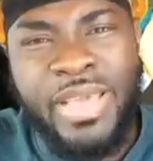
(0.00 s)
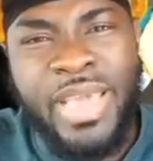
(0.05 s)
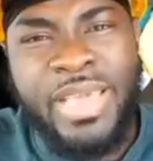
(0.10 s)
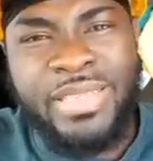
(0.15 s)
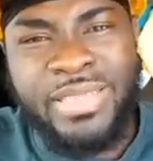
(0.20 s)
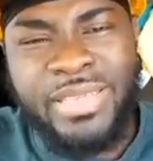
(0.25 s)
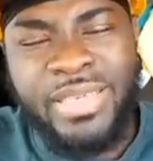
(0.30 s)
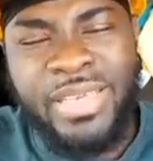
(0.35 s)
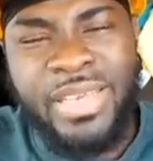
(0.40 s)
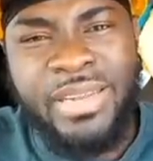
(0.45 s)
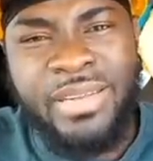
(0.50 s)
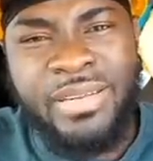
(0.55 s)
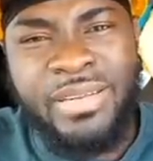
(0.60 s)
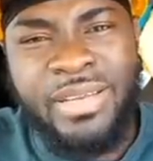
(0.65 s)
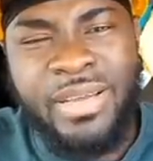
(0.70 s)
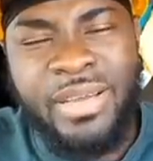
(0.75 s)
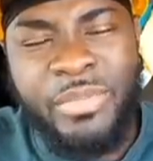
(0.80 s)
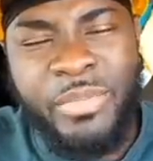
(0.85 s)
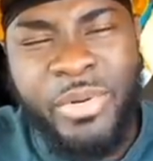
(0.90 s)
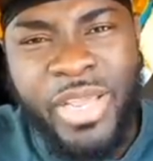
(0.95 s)
get in,
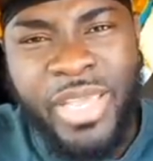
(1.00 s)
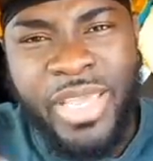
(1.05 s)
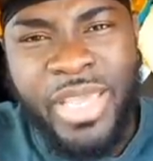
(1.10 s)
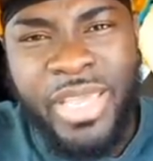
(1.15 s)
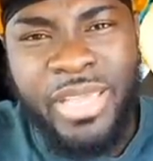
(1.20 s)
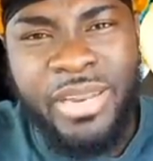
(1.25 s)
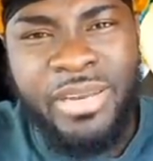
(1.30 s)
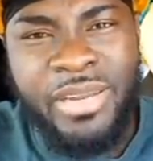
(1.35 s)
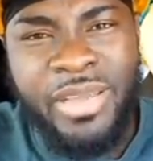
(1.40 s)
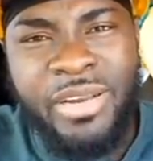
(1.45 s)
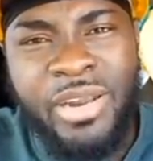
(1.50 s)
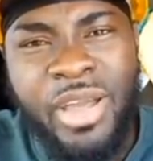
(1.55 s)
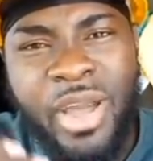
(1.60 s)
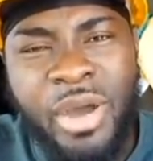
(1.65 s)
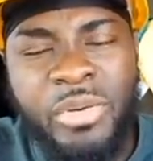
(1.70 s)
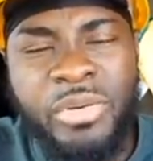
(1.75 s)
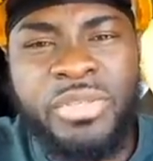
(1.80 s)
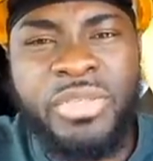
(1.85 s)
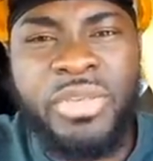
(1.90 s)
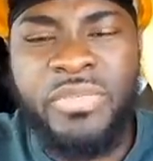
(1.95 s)
um, break in and
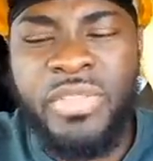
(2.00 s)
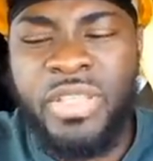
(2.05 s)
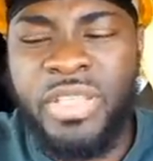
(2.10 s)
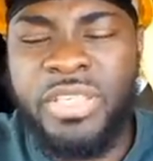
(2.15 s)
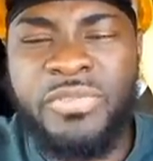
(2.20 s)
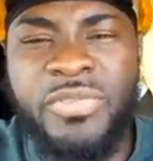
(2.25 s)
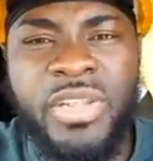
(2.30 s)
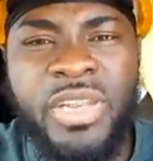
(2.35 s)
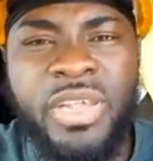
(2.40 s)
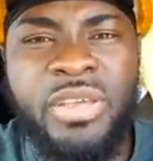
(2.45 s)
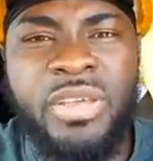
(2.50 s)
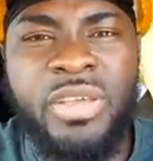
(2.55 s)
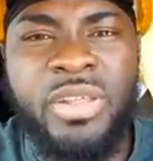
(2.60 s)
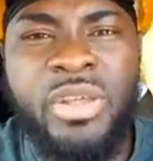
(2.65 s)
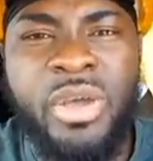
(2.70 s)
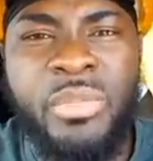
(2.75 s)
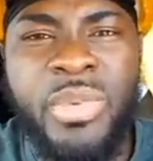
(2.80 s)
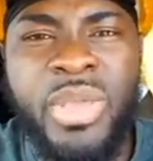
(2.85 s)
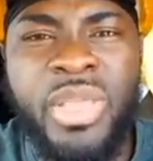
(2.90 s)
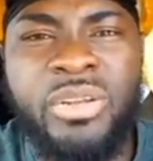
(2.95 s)
out of this video, you
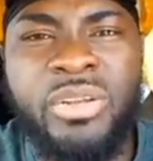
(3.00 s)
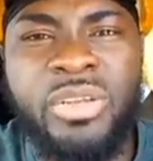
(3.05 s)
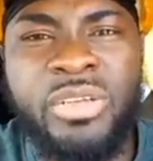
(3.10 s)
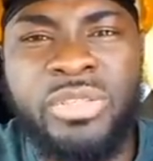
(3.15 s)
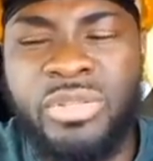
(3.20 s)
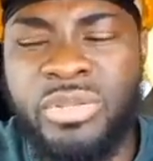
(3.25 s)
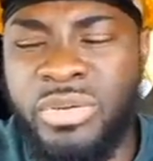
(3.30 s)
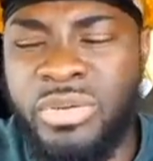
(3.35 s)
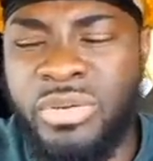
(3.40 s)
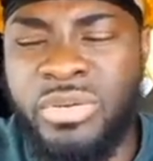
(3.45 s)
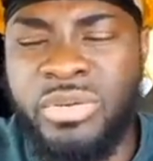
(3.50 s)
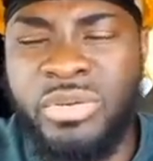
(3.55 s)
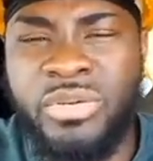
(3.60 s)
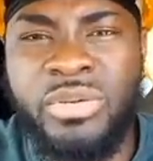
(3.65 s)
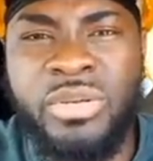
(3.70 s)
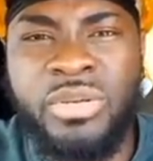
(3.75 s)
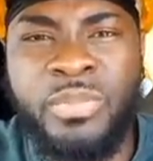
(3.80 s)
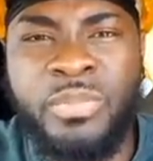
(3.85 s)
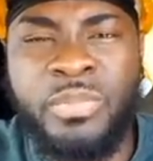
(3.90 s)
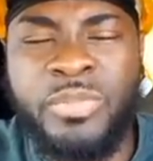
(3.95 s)
know what I mean? Just
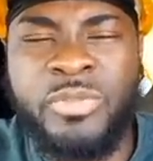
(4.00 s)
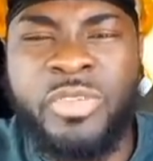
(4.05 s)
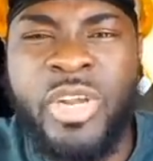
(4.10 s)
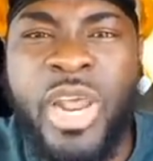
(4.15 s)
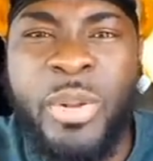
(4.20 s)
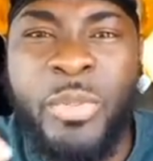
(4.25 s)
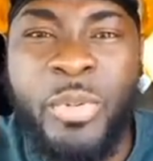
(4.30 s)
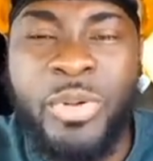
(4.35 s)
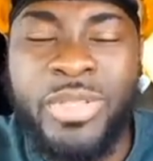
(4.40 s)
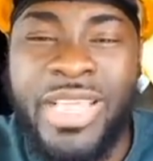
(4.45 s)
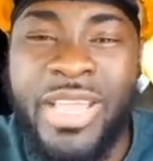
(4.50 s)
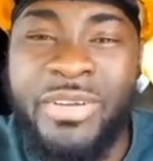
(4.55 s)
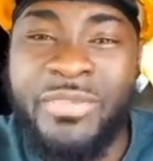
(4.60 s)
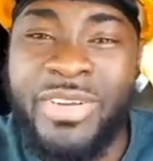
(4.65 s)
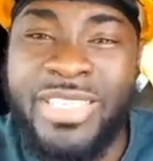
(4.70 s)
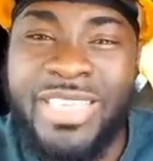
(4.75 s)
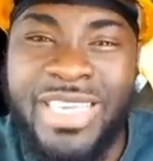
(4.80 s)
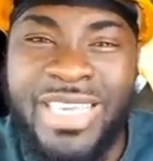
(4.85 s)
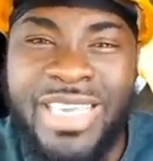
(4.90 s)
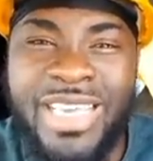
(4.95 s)
to try to put
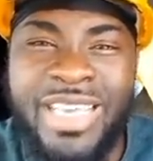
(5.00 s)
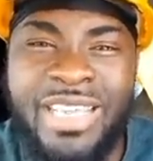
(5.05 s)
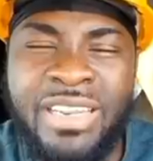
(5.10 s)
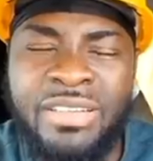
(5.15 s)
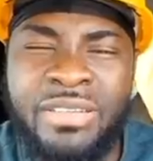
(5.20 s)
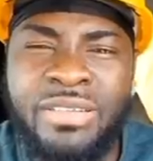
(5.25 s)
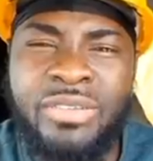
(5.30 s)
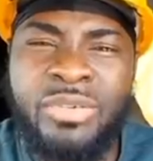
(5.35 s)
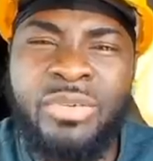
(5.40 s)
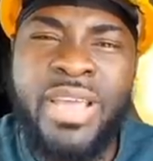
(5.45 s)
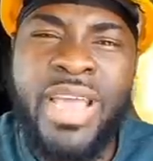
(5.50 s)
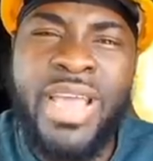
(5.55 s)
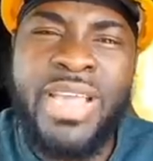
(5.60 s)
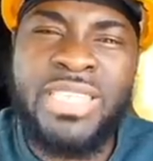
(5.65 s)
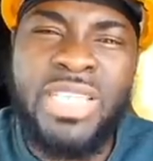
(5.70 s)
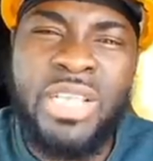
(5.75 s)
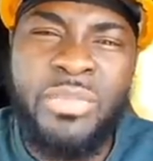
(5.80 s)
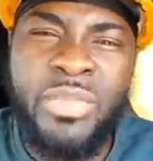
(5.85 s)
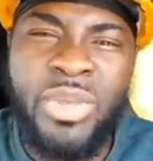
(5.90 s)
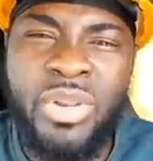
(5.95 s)
everything in. You
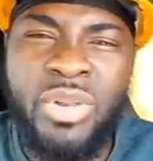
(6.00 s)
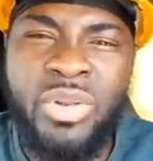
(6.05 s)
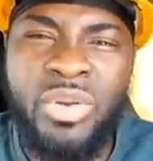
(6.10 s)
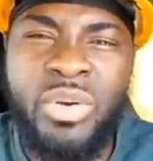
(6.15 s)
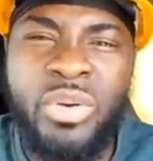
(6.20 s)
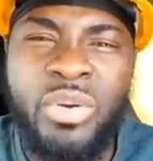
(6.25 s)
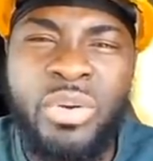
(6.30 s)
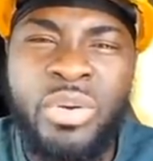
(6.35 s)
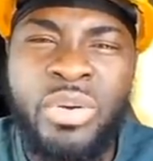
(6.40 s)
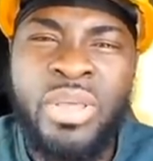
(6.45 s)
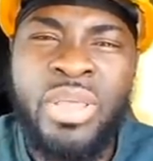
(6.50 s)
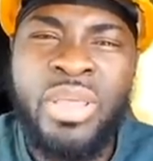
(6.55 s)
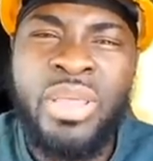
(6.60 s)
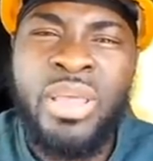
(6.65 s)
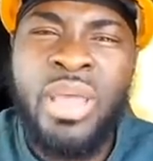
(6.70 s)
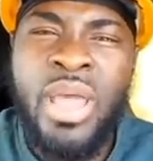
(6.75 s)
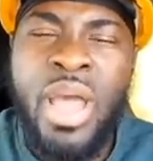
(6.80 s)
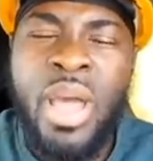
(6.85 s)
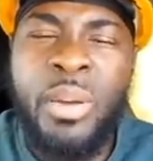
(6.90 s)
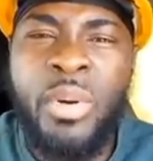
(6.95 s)
guys let me know
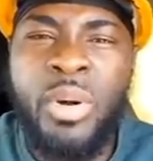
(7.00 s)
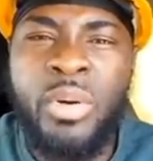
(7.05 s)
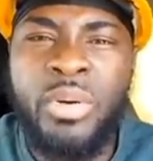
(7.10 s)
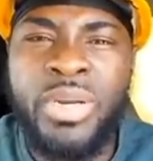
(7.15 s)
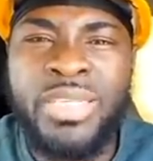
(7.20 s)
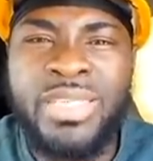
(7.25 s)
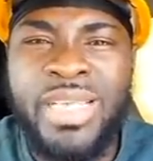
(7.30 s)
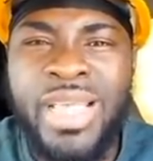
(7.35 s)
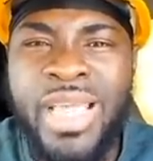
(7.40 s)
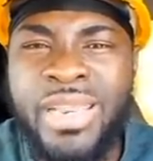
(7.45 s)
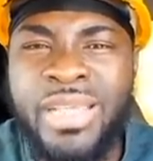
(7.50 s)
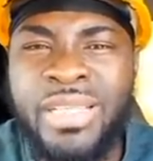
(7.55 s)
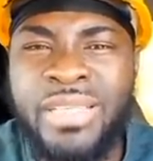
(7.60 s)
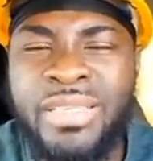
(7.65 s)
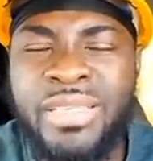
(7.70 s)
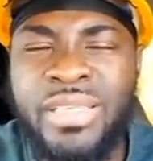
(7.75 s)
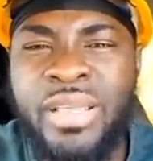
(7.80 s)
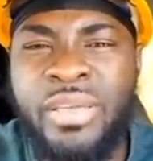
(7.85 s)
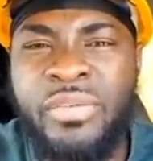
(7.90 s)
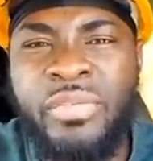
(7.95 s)
about this
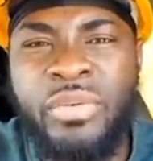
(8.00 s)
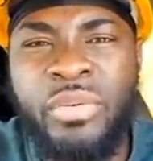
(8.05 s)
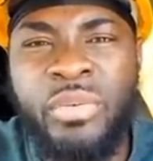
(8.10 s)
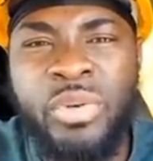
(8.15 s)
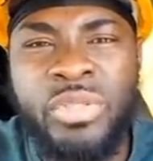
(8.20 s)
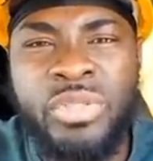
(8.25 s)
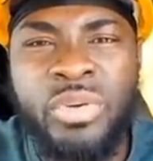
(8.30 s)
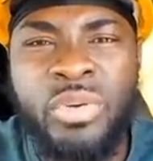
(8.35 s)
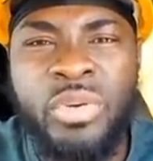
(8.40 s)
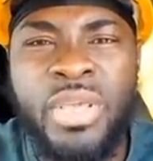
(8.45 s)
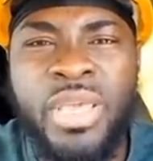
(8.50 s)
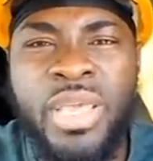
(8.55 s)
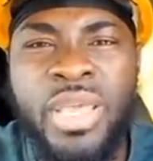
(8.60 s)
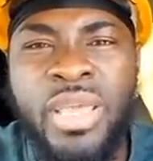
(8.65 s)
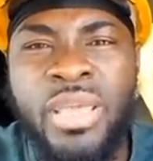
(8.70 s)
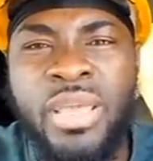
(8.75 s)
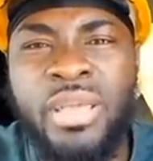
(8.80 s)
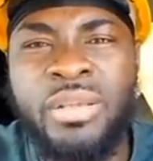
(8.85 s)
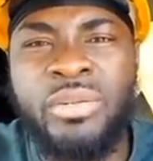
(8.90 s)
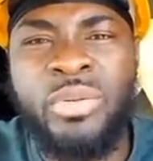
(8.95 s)
edit if it was
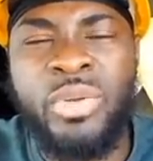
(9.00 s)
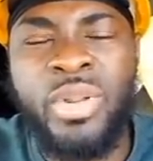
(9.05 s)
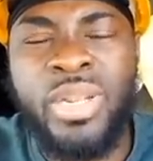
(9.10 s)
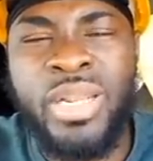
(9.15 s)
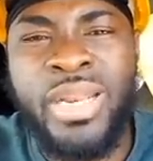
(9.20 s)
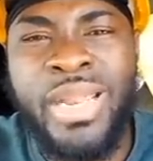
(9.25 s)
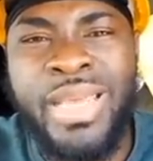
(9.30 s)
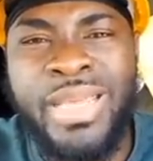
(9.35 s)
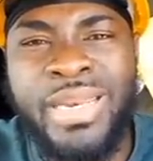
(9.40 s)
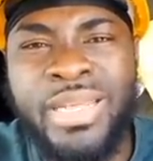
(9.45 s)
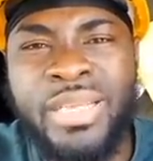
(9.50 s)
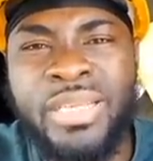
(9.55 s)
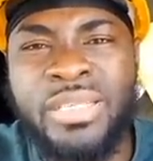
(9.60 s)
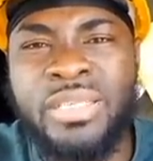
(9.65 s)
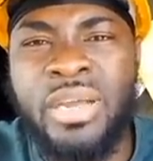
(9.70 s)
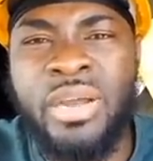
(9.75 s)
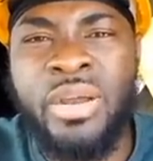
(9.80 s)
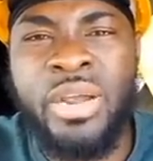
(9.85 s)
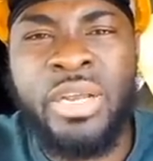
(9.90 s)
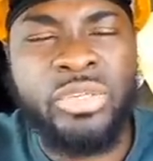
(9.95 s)
okay doing it like this
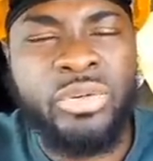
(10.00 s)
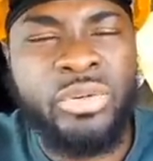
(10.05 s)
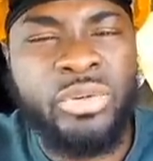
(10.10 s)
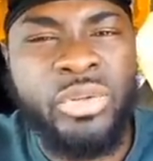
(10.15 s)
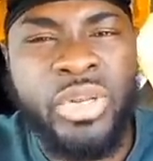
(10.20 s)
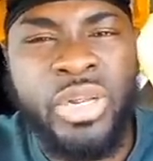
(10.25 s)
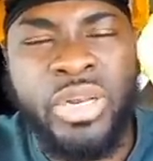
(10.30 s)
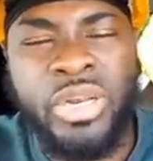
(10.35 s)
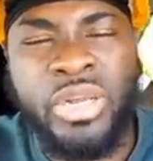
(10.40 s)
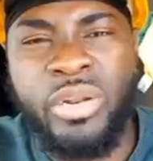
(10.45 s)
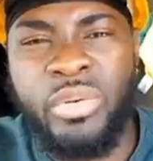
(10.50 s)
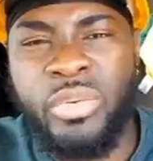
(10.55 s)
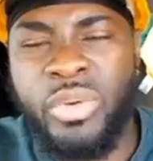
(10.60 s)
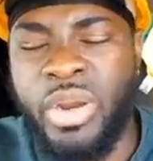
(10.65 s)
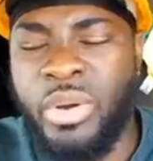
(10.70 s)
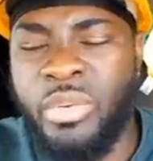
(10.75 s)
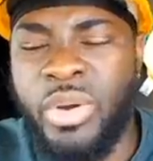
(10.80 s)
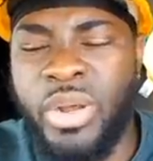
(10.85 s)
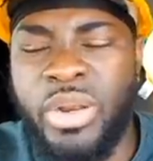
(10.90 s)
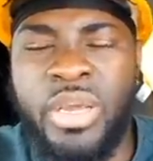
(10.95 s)
or I should do it another way
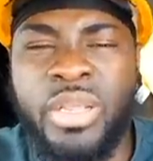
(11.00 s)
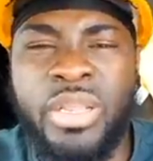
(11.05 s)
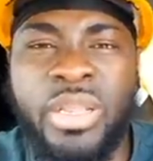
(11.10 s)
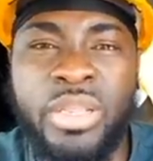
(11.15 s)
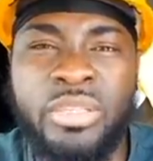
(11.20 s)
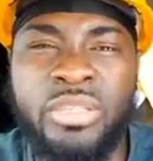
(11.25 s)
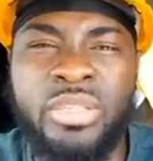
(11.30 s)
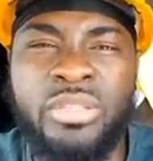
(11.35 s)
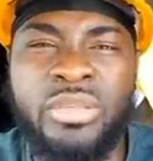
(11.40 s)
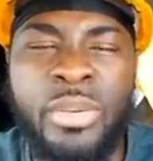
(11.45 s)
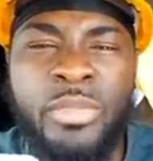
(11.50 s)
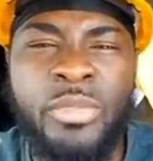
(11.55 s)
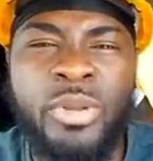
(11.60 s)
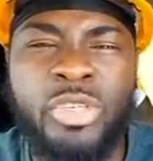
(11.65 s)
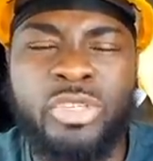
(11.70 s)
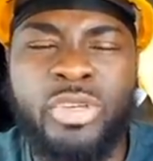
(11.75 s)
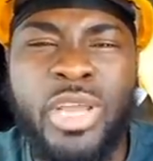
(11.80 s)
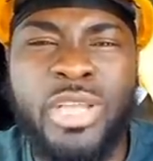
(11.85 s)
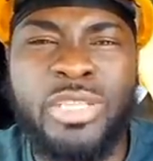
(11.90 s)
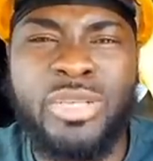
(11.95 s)
or whatnot. Just, I'm
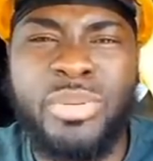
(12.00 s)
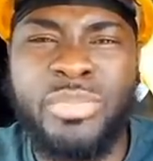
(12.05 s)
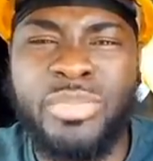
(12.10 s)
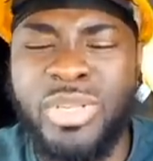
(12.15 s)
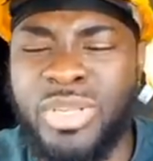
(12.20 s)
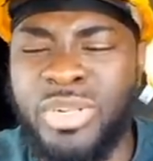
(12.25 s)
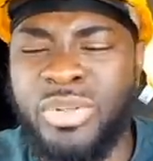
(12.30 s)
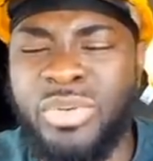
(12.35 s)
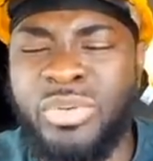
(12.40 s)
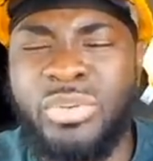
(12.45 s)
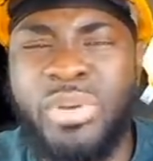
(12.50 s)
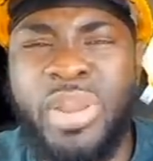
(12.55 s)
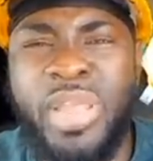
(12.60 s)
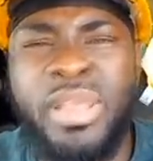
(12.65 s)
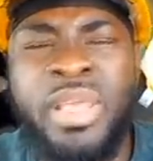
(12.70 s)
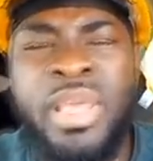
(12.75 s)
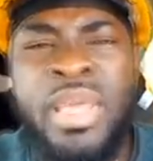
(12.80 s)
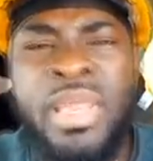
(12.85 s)
just trying something new, right?